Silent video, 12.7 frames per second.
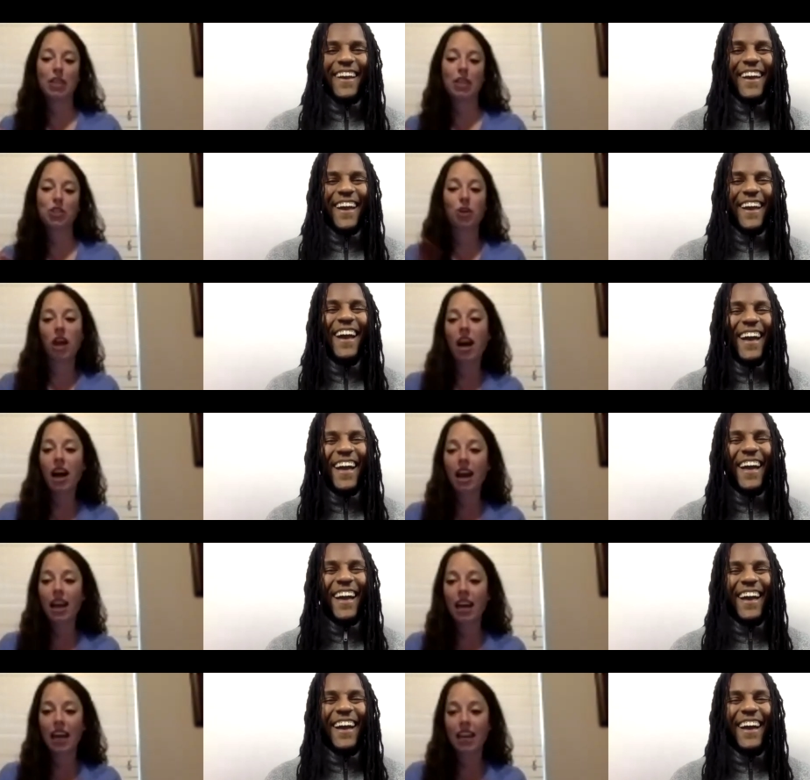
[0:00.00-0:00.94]
Speaker 1: try
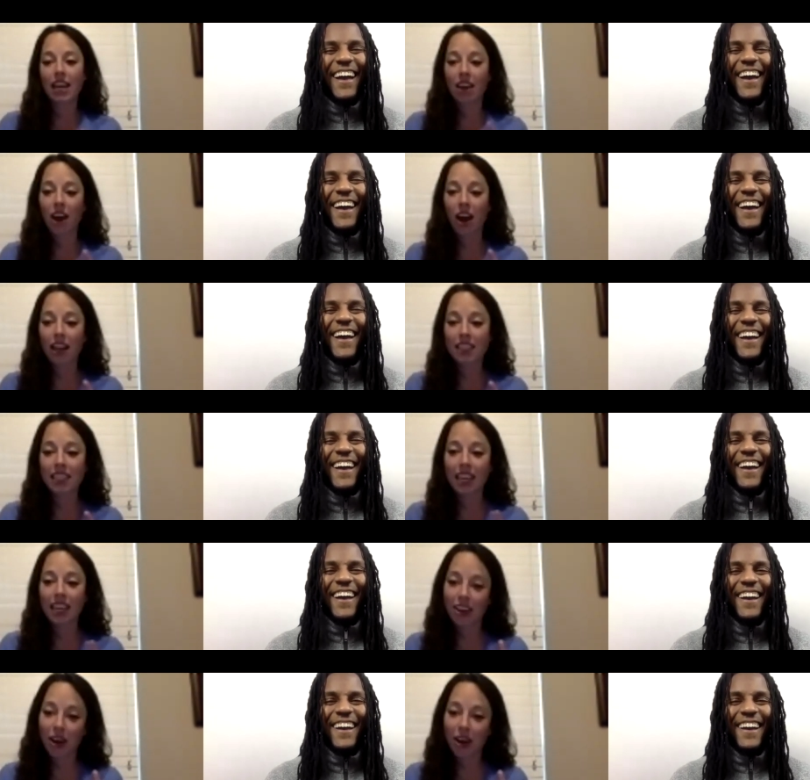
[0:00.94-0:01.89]
not to get
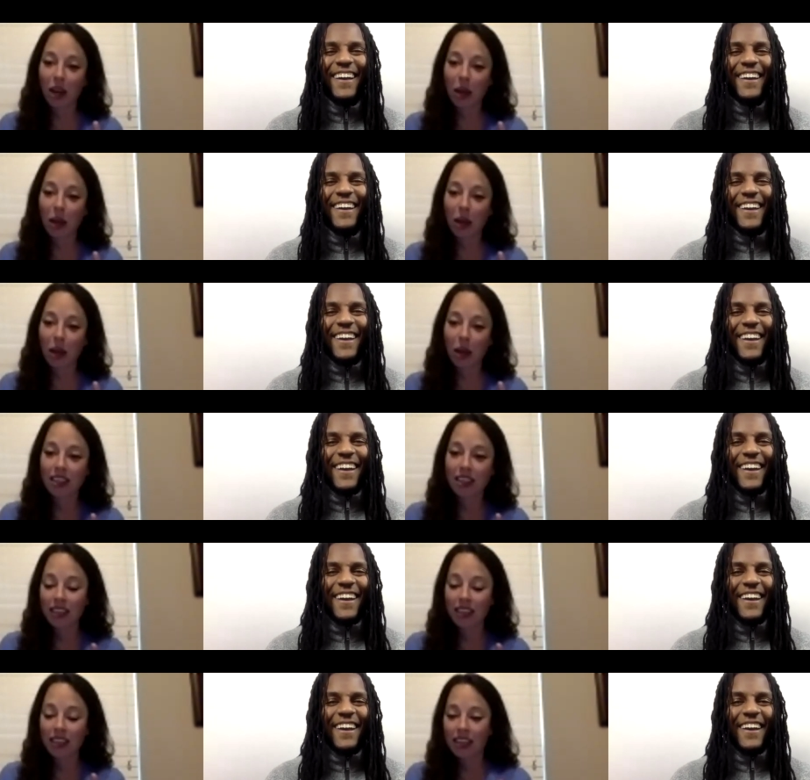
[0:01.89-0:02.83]
caught up in
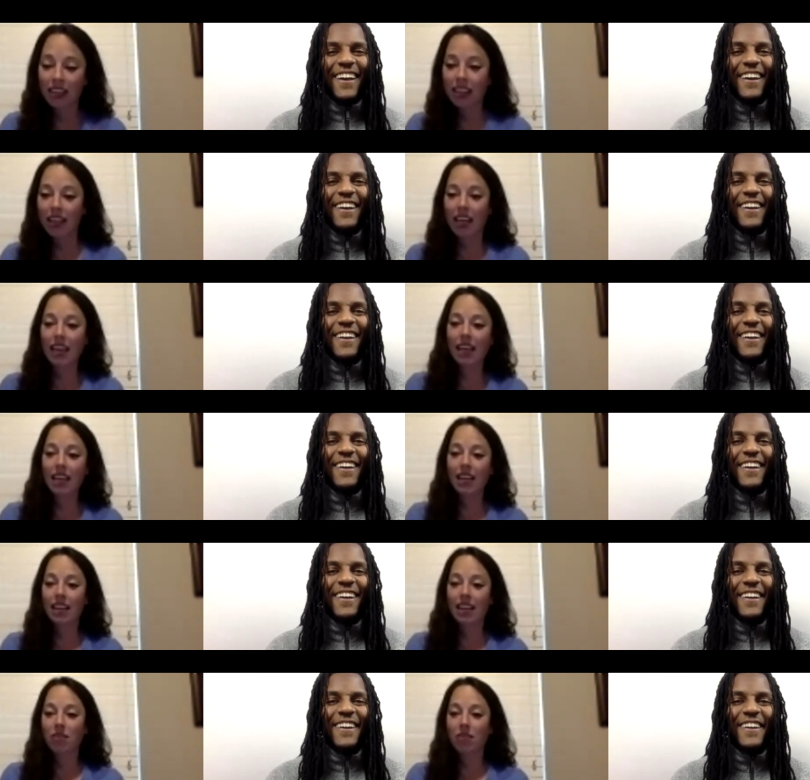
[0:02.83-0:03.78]
it
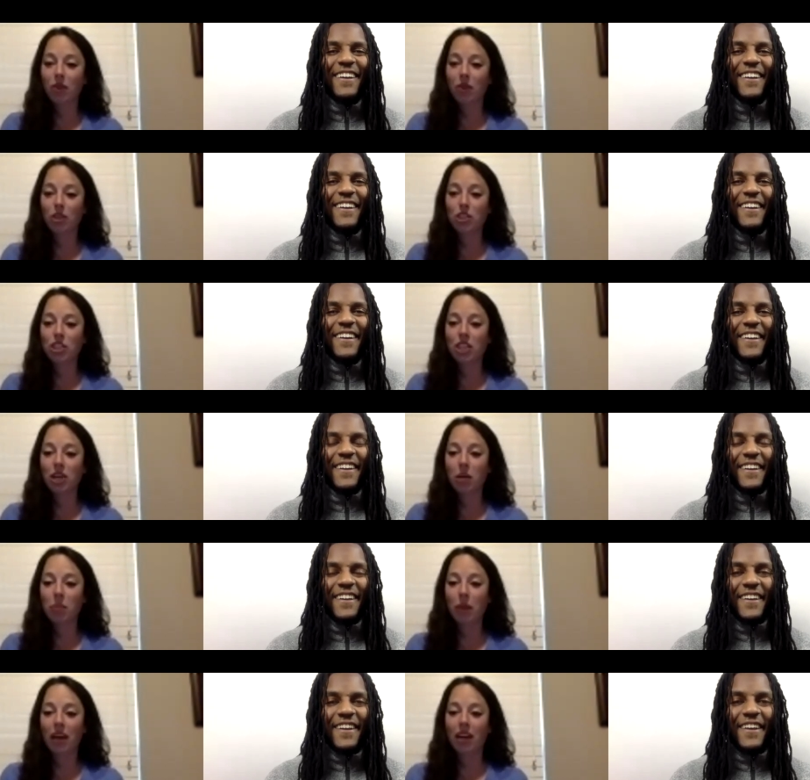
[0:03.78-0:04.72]
first year,
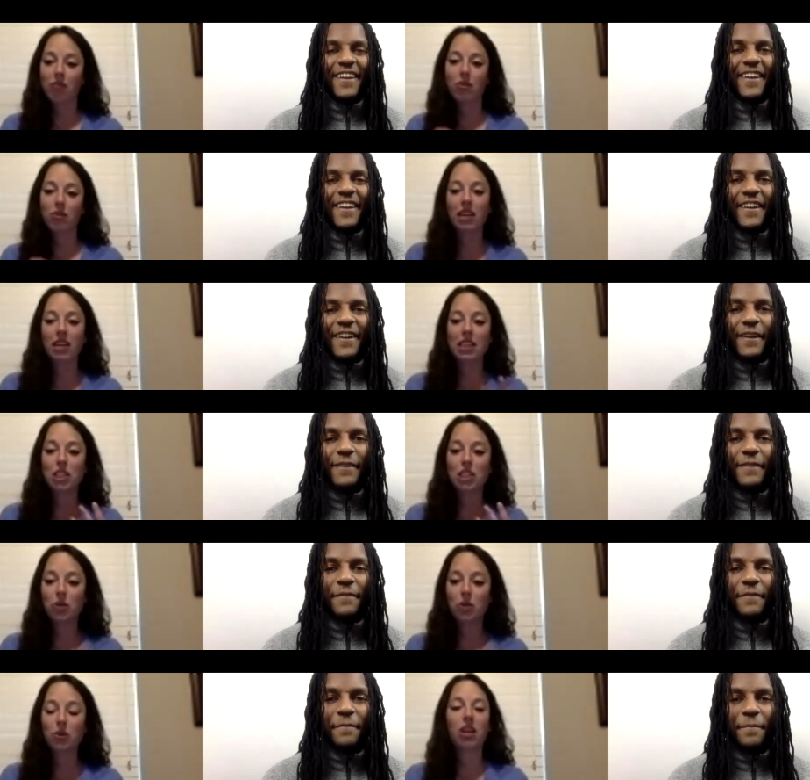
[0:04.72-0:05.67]
but if you need to,
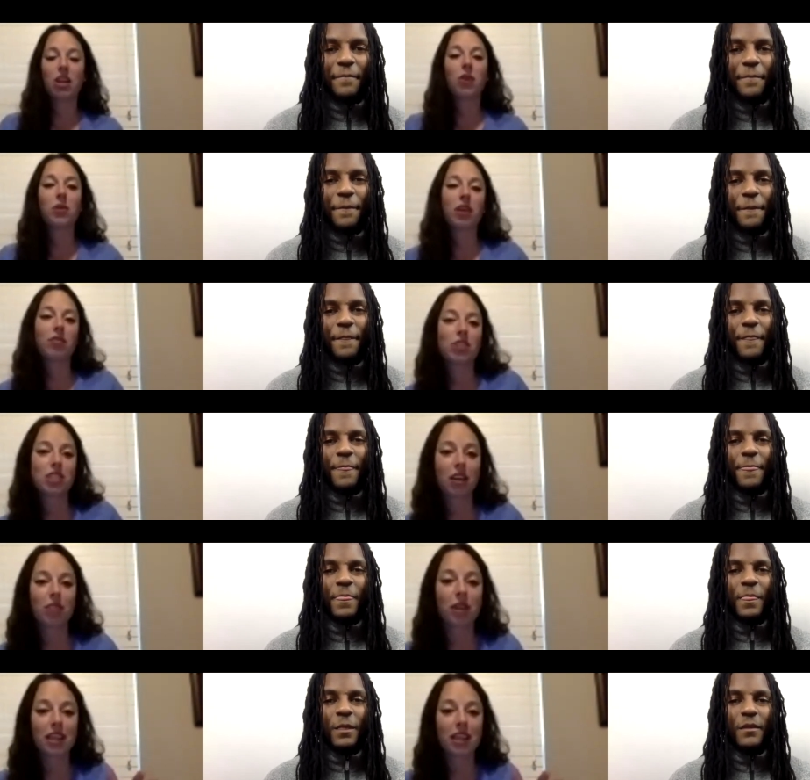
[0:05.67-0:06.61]
you know, give yourself
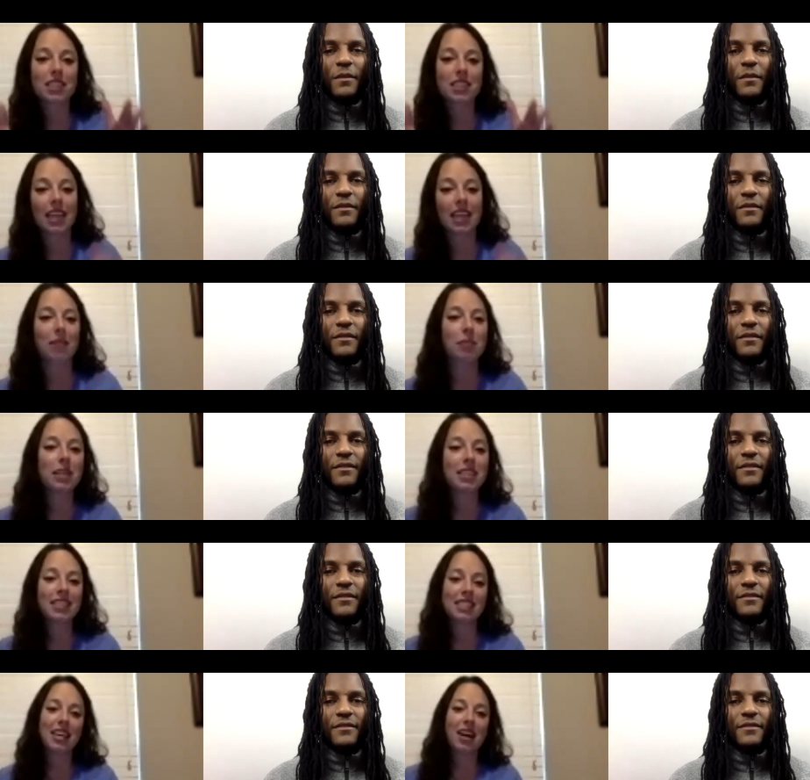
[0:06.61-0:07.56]
like segmented
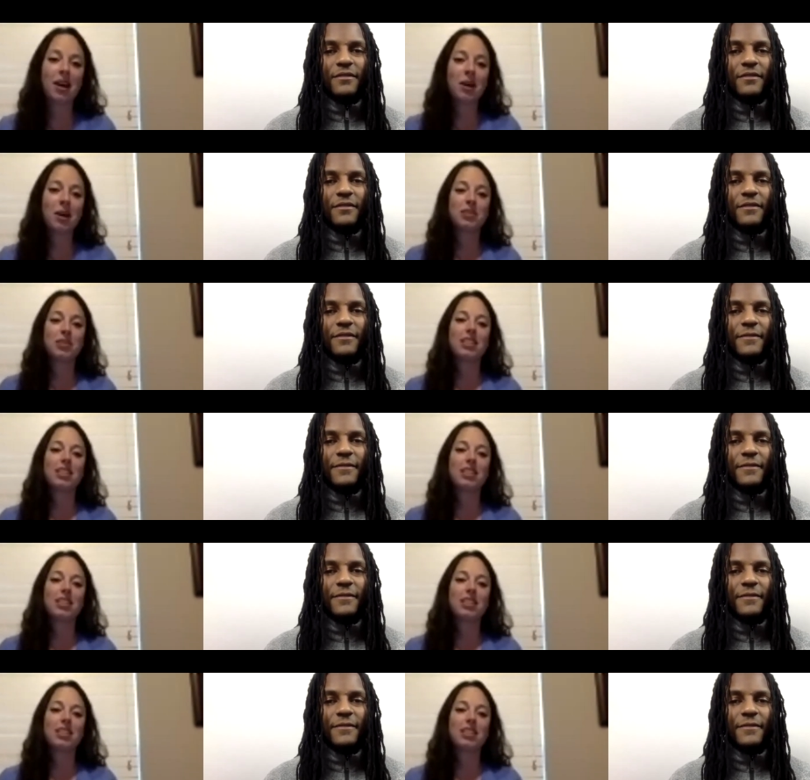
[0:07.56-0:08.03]
times